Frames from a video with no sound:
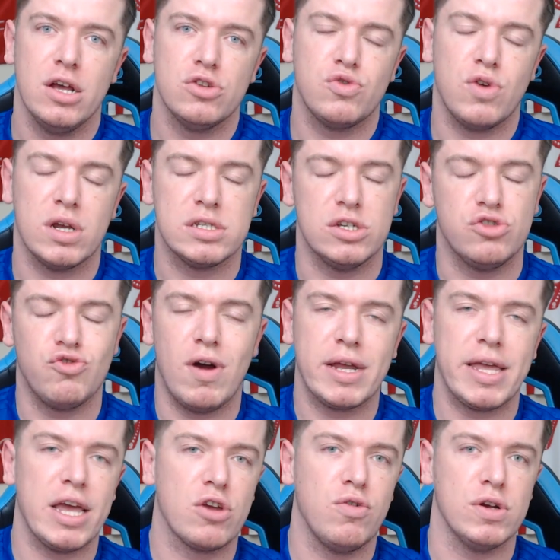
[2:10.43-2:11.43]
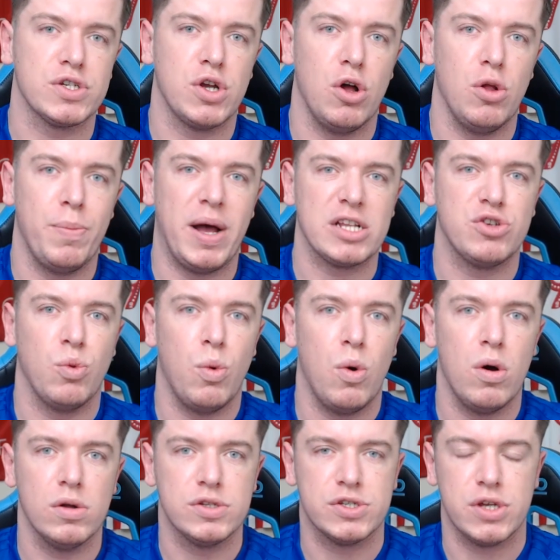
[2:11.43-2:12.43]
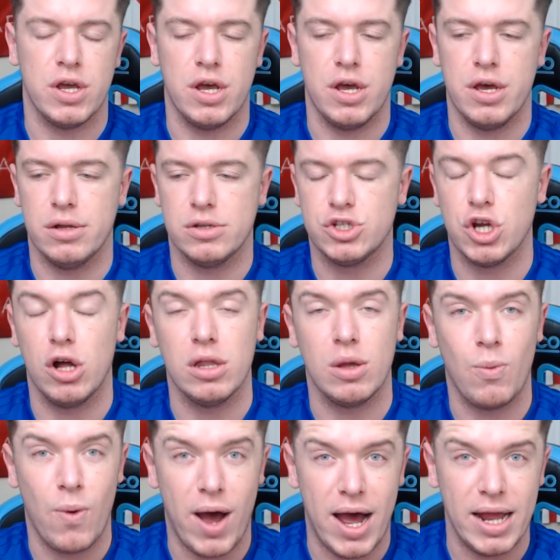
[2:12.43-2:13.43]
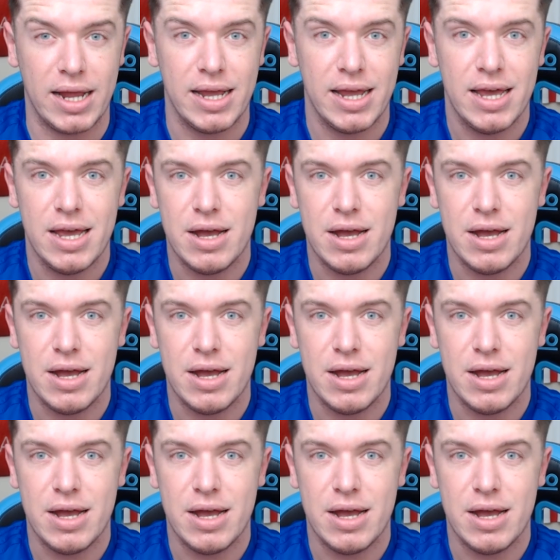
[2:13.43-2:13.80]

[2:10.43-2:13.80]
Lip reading: tries to drag it across goal back towards Charlie Wyke,